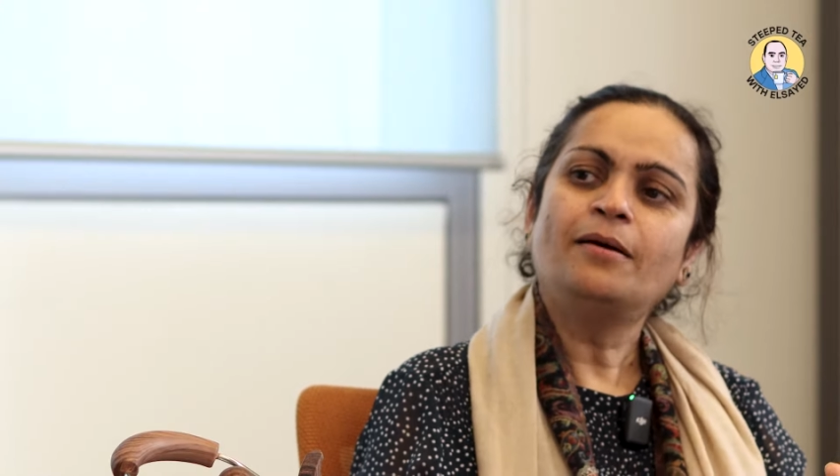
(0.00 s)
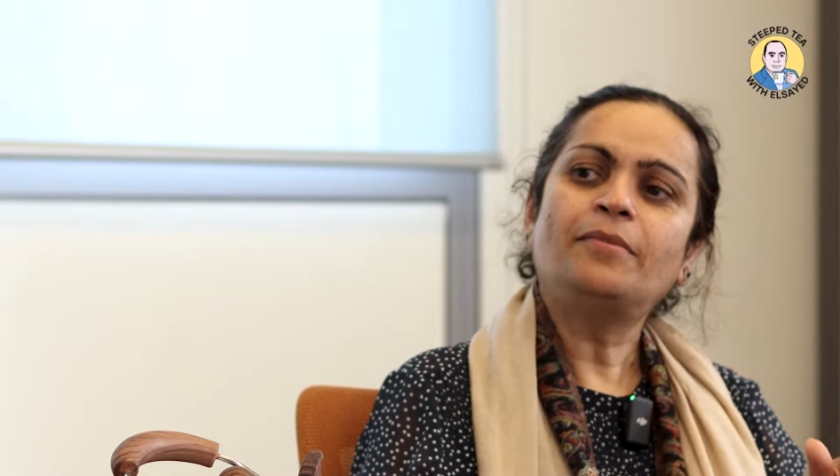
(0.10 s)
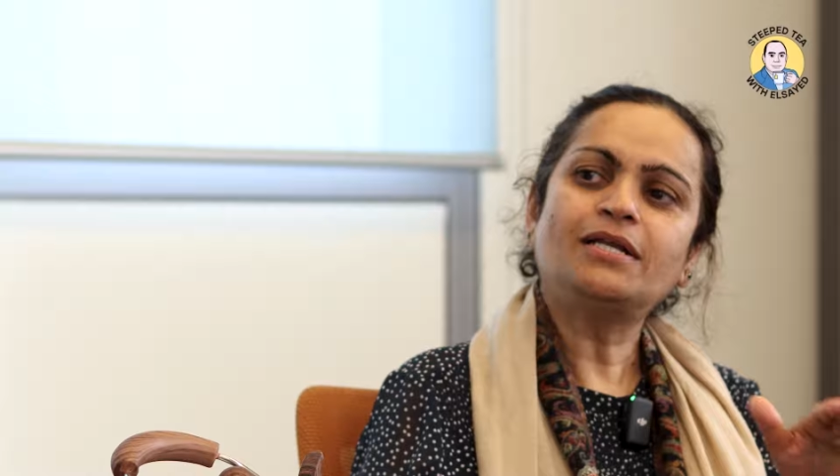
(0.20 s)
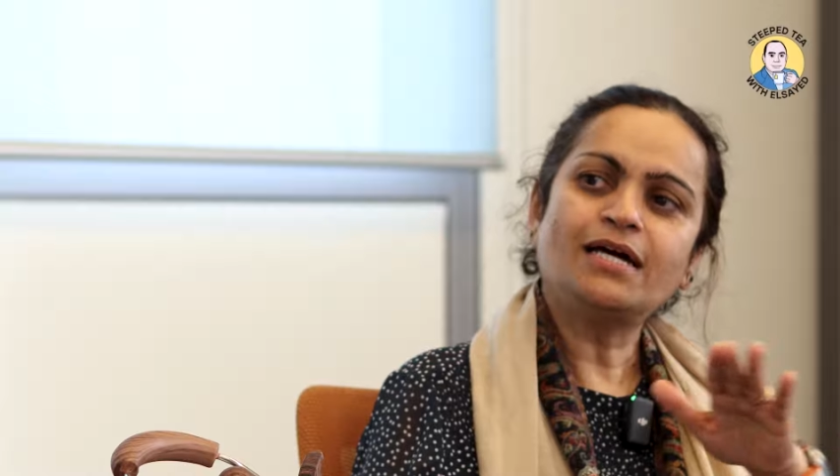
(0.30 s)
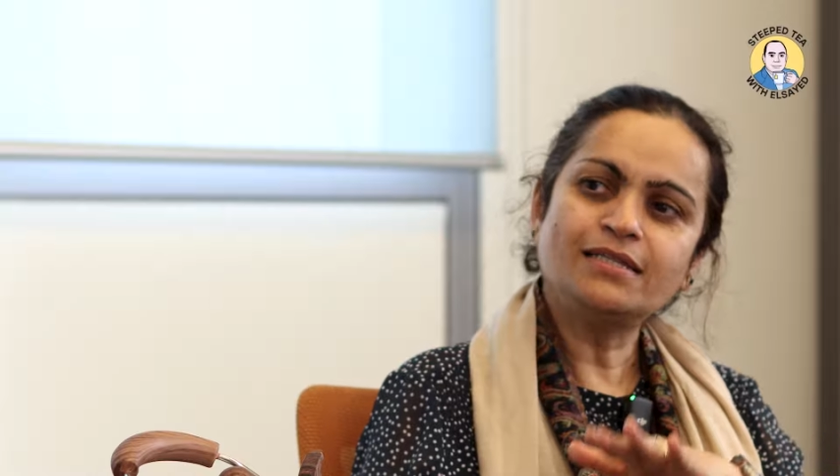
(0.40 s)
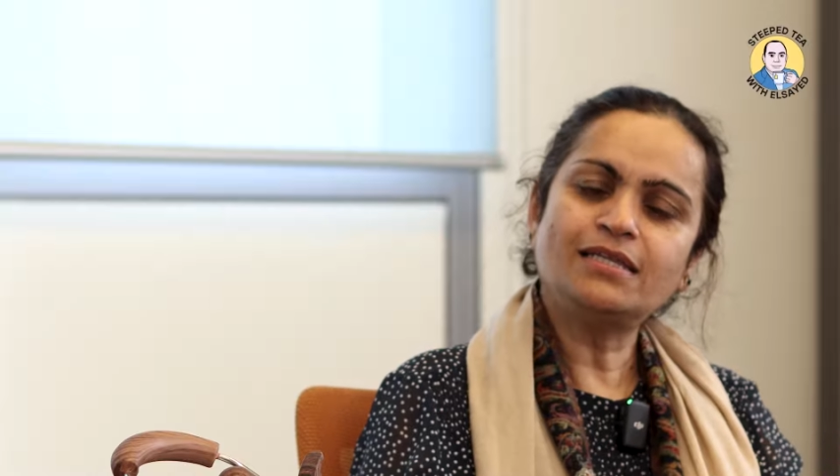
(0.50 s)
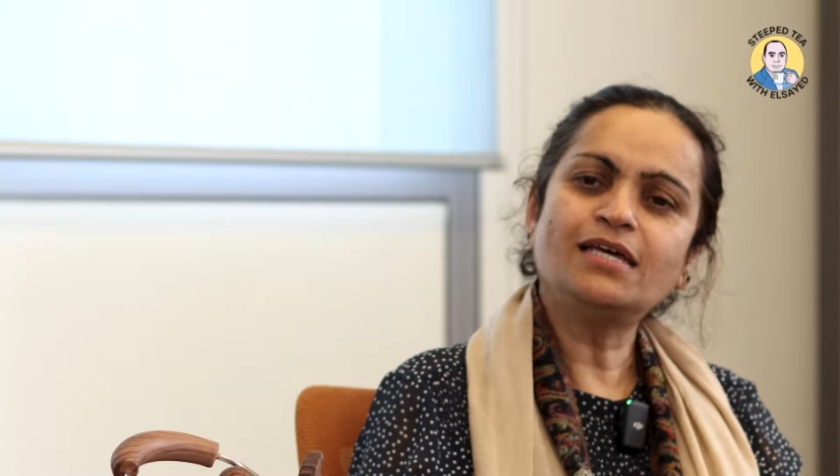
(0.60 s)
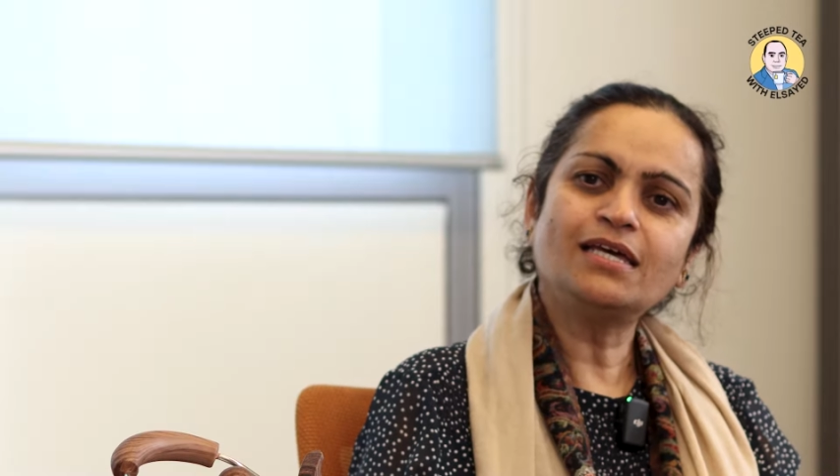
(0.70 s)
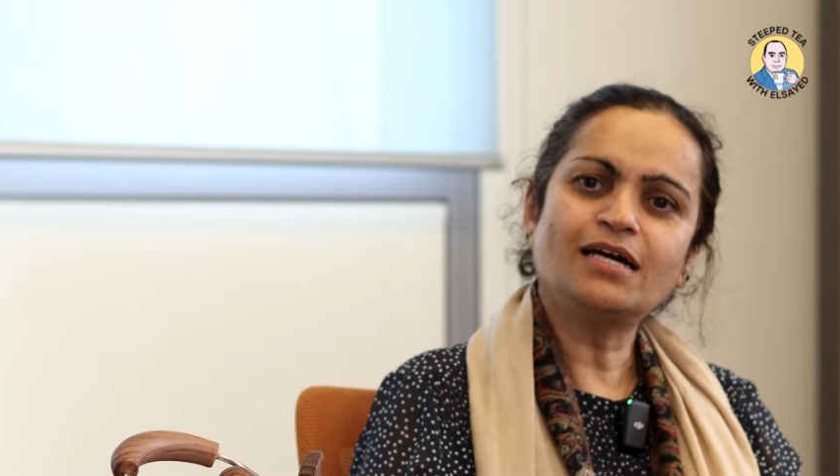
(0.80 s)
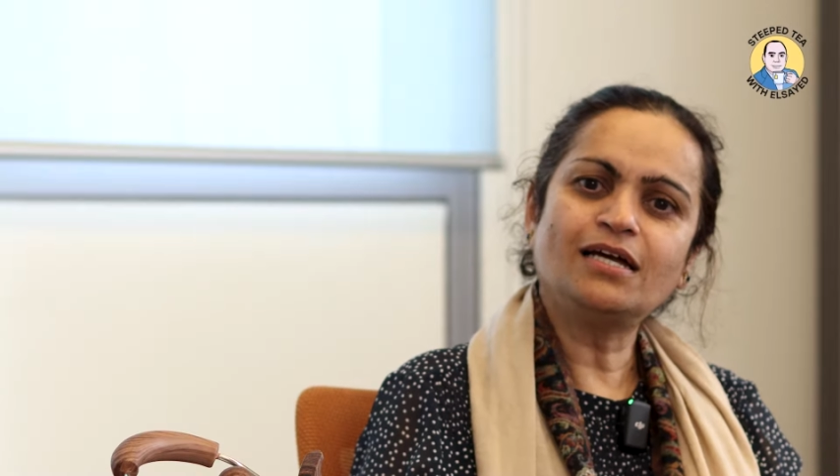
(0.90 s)
But I
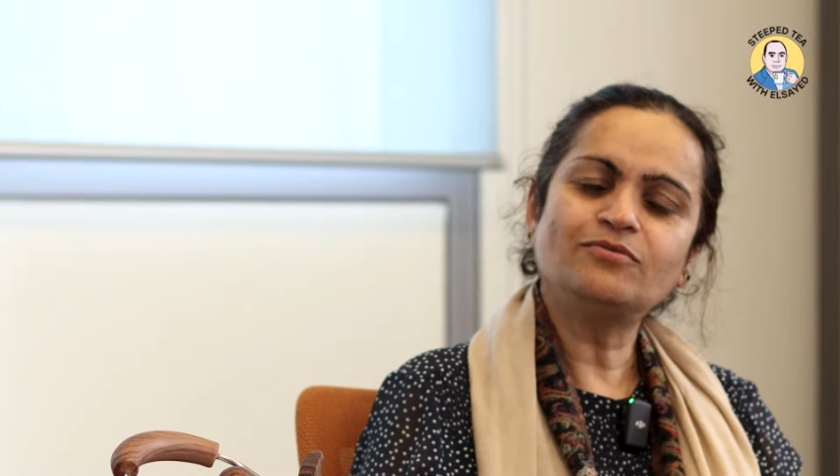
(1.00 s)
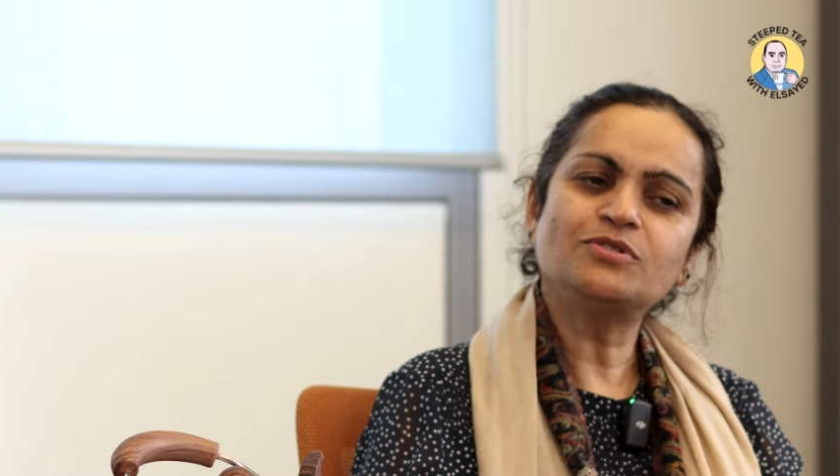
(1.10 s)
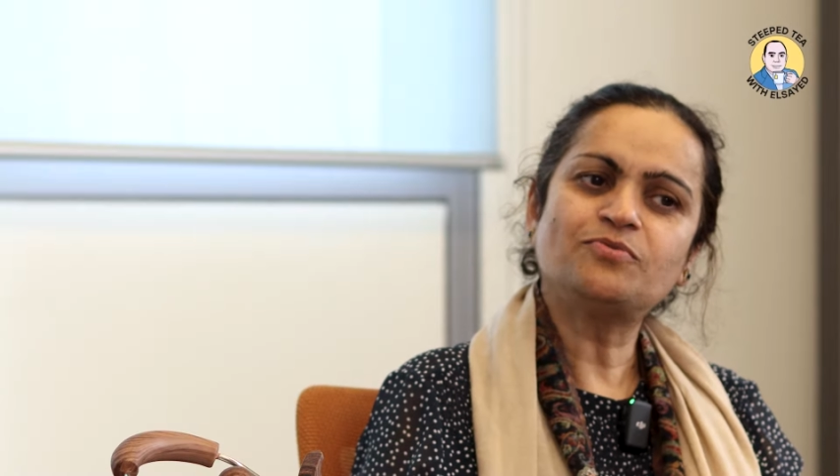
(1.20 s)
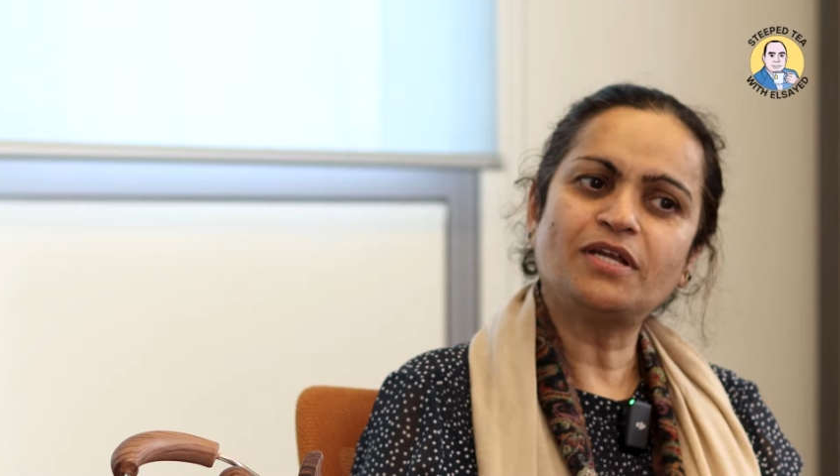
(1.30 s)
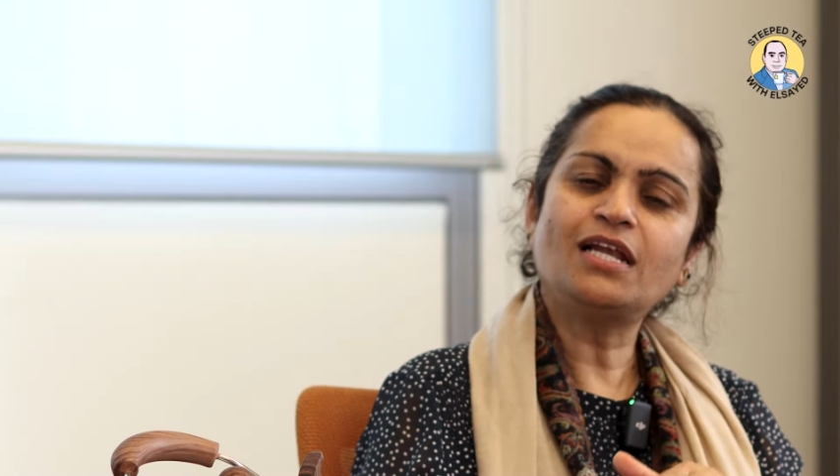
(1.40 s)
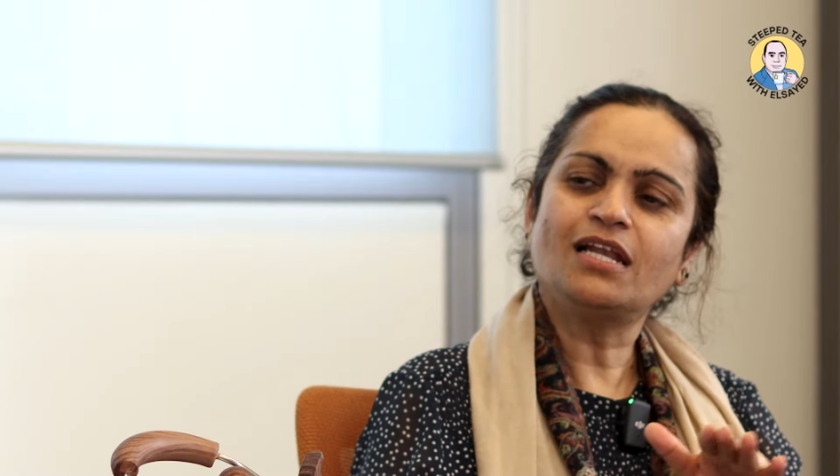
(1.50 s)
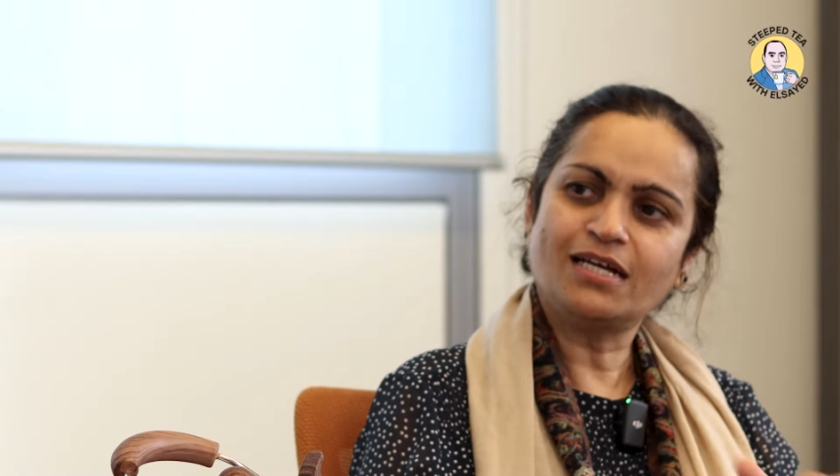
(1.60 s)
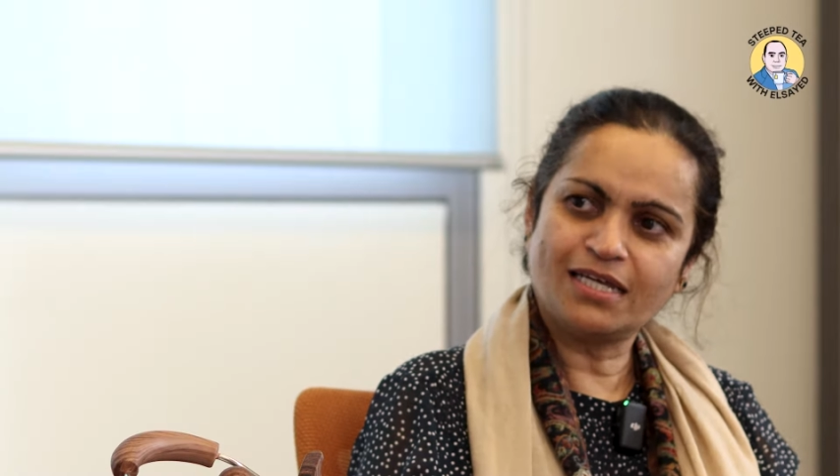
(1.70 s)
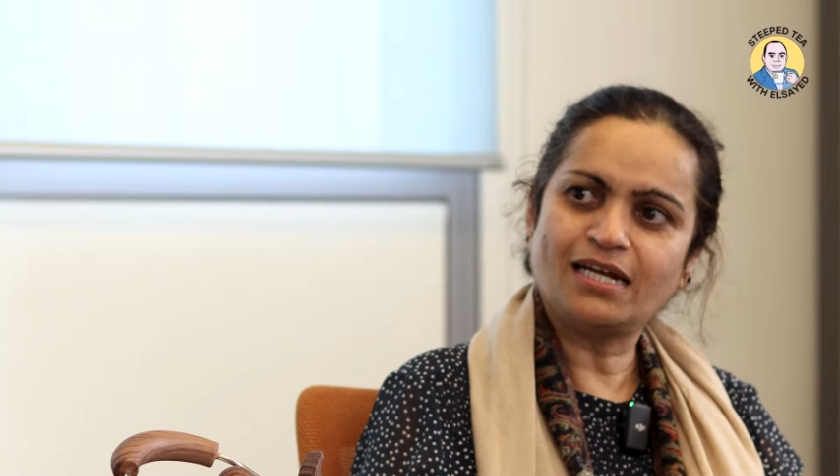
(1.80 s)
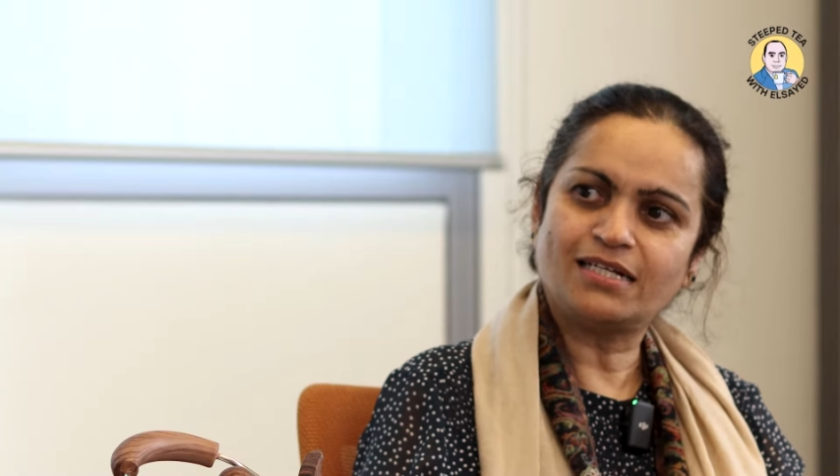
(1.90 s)
think I was very
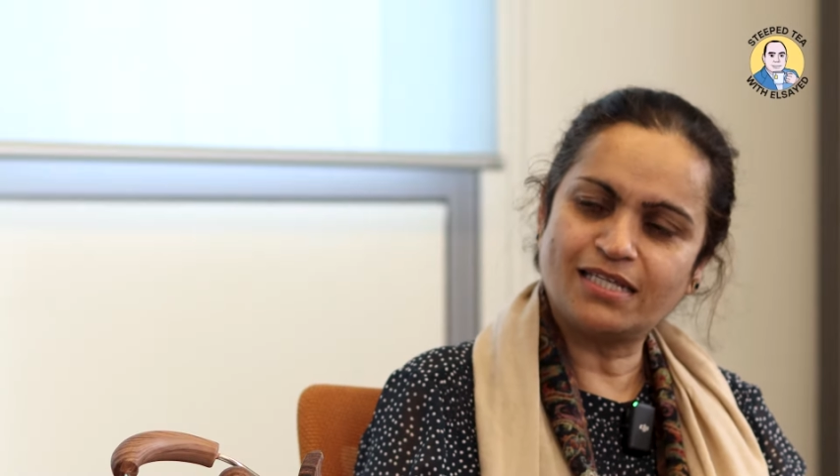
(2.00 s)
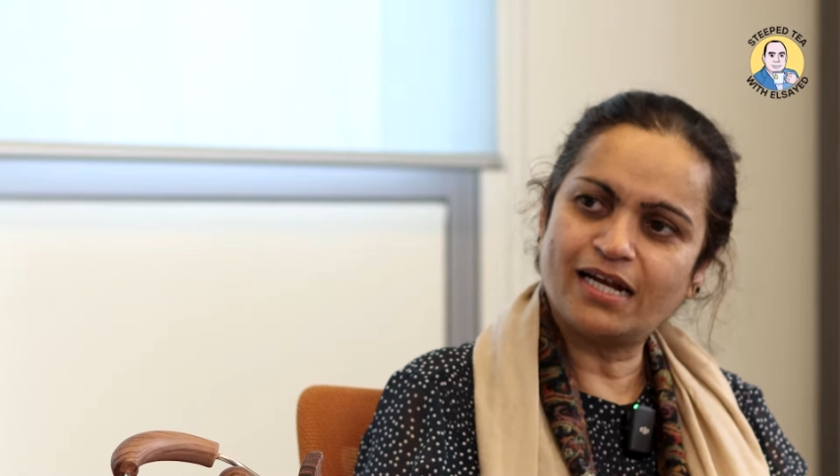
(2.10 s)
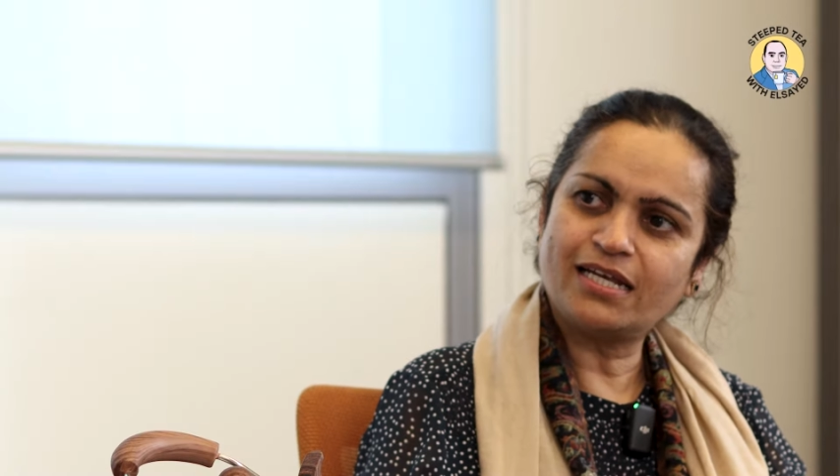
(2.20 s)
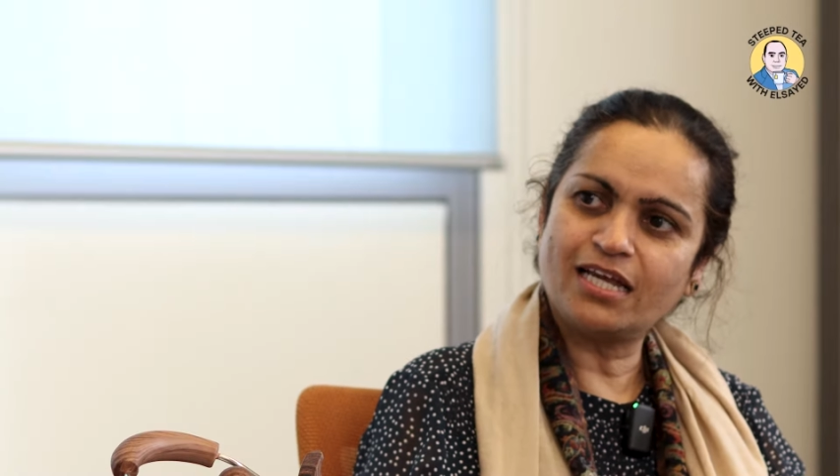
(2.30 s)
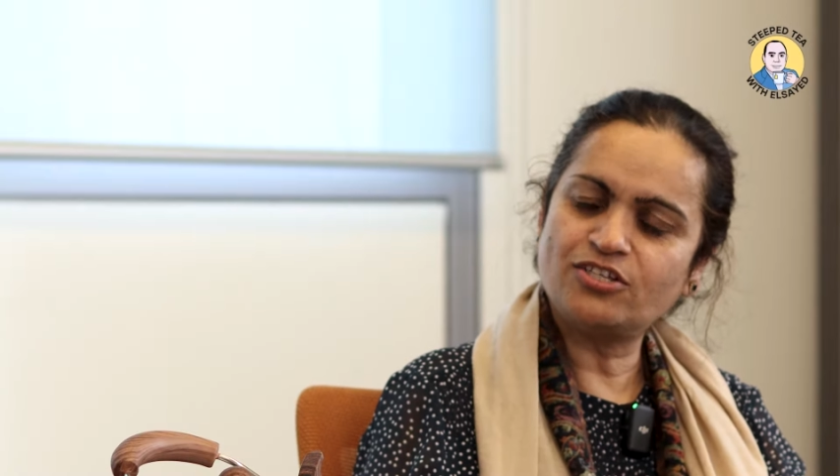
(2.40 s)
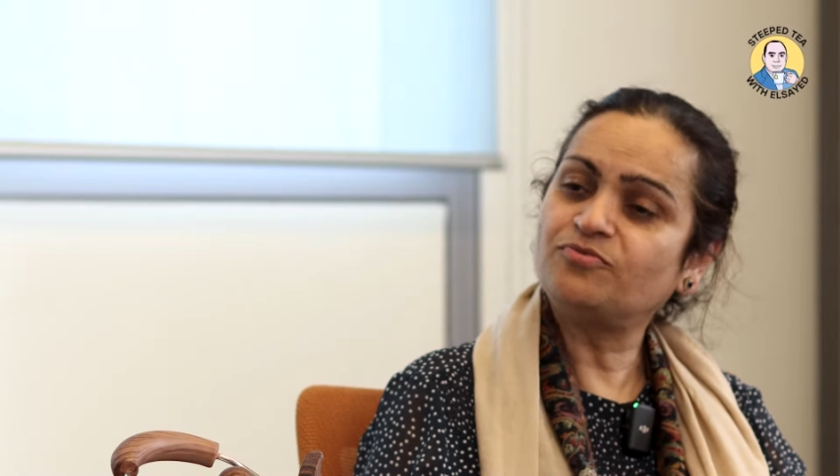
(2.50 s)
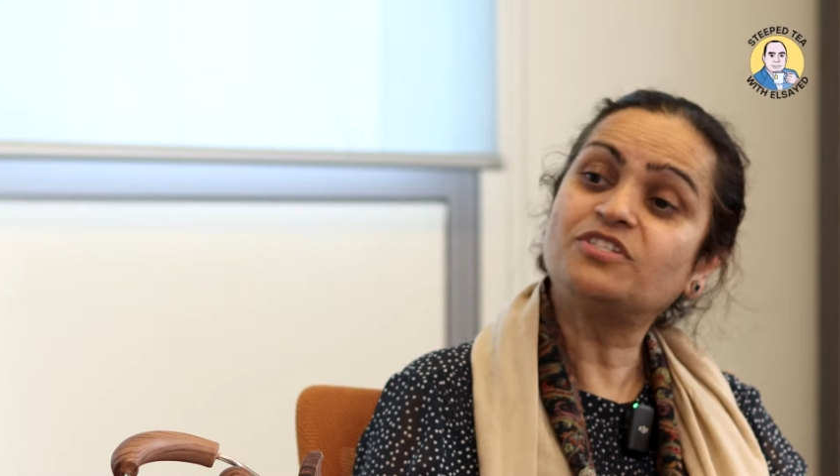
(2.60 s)
lucky at that age,